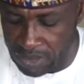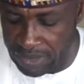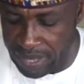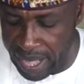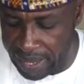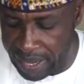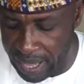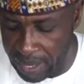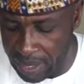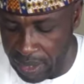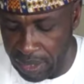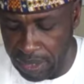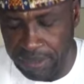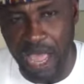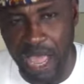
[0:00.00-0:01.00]
naira,
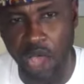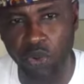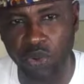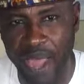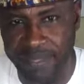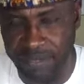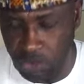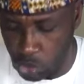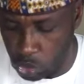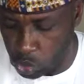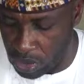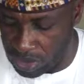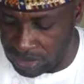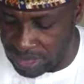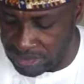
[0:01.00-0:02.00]
now rising to
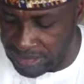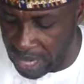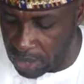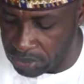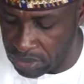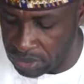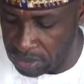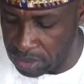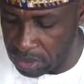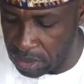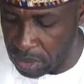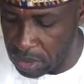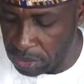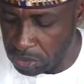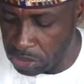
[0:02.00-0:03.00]
20,000.
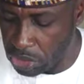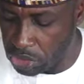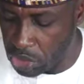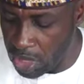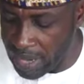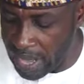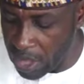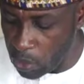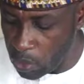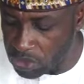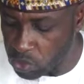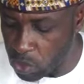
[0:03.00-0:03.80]
The dollar was